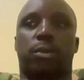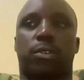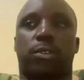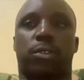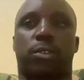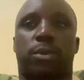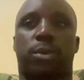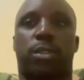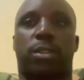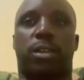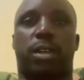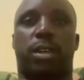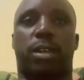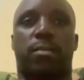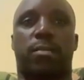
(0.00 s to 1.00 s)
also with
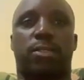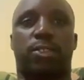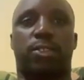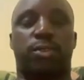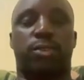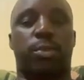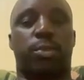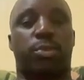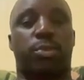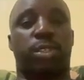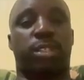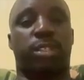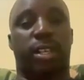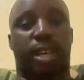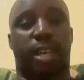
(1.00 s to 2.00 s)
the children's
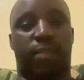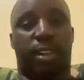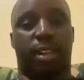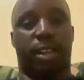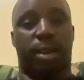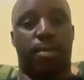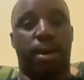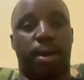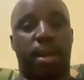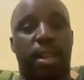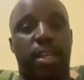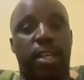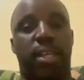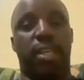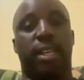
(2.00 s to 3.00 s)
project that I have in
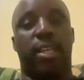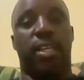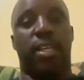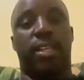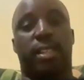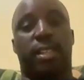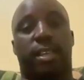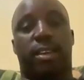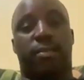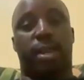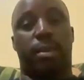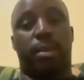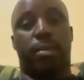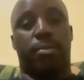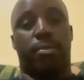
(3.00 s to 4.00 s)
Kampala that I've
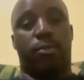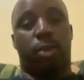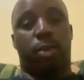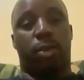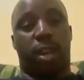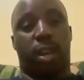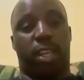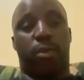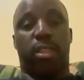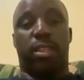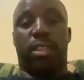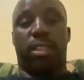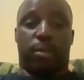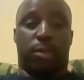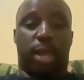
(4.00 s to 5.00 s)
been working with.